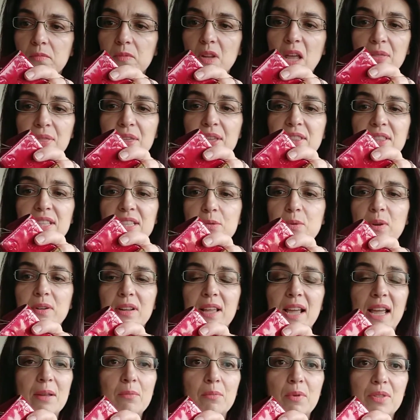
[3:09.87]
I think this one
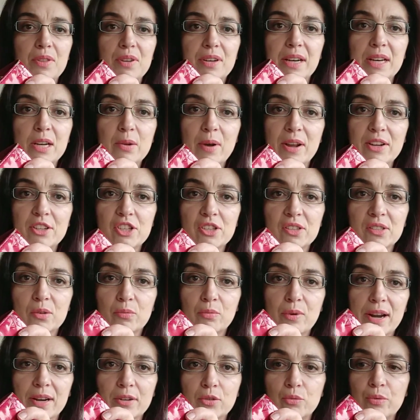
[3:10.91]
came with it anyway, just the
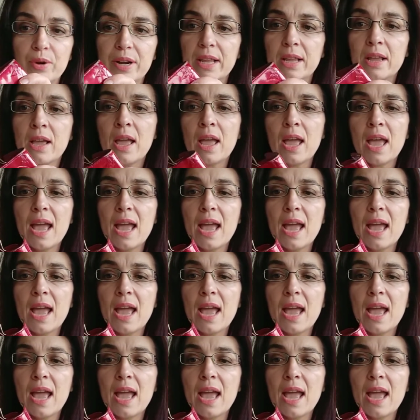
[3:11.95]
round ring,